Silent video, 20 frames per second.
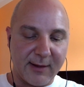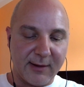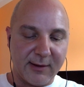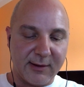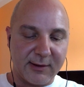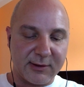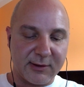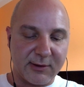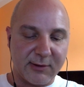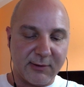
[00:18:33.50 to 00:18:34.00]

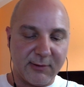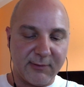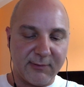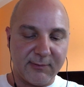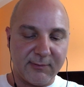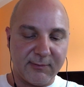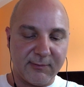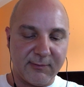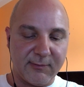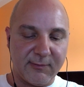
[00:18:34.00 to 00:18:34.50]
So
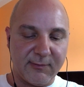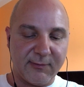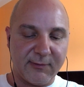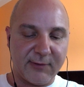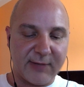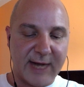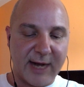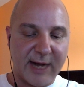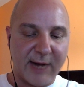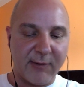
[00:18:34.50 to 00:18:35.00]

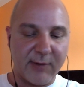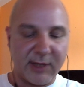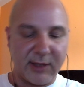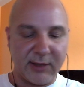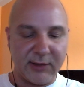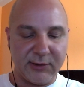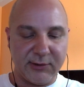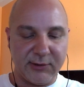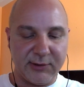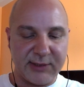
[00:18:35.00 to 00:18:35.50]
for now, what
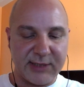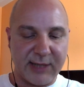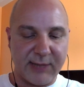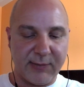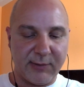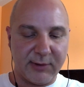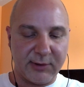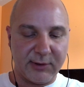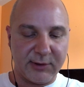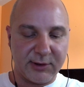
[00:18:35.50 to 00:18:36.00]
I'll do is I
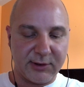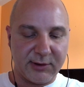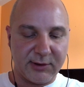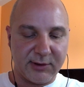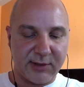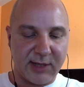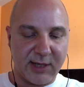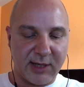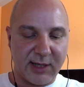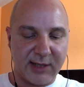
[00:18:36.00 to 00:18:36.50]
will
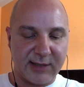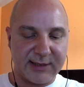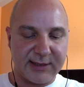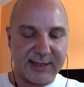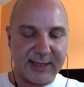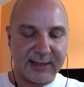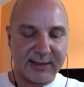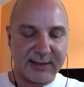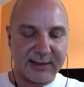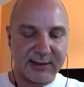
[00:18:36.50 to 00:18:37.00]

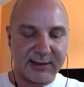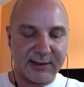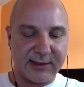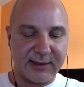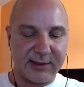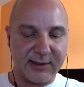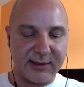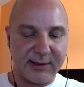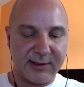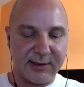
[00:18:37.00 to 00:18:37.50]
set
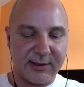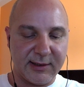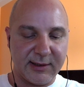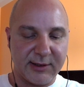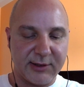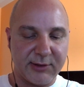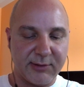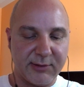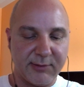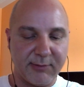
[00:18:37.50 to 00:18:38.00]

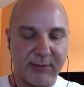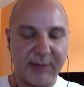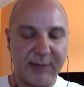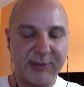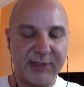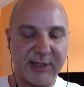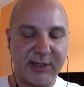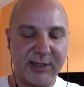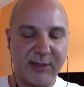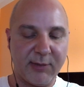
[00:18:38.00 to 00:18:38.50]

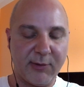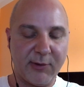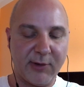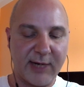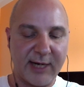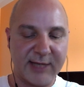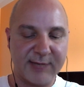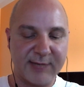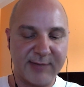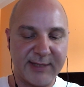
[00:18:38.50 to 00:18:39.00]
Brampton
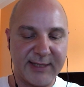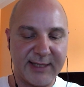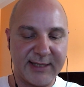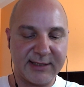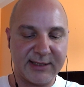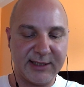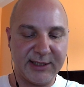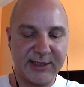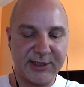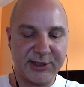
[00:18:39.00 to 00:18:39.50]
Airport as my
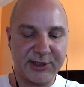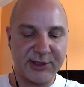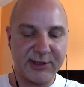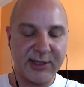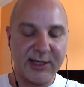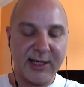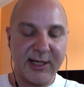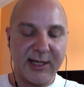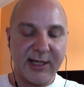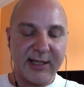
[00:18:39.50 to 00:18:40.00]
destination.
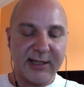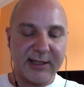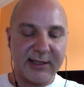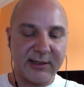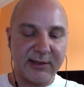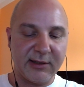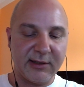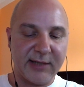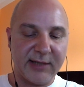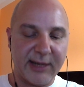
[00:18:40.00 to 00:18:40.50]
The
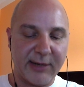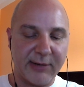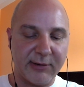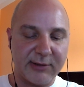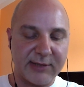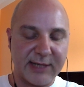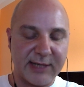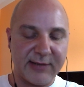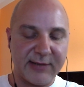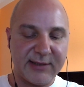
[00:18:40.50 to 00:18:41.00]
little
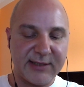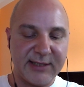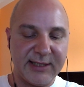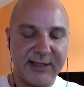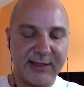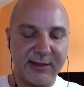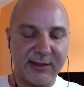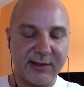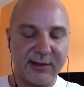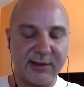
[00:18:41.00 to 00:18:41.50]
arrows that you see
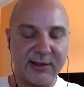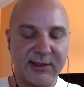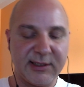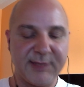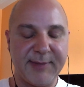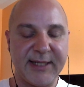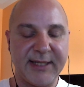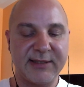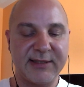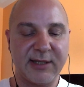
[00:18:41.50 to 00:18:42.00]
here
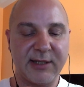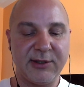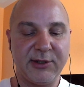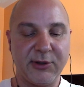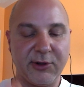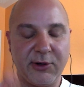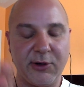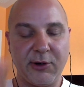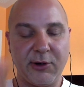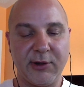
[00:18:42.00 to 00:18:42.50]
is based on
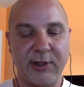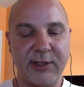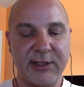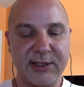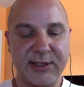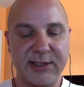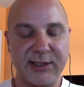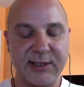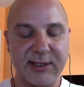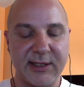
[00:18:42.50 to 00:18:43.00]
your current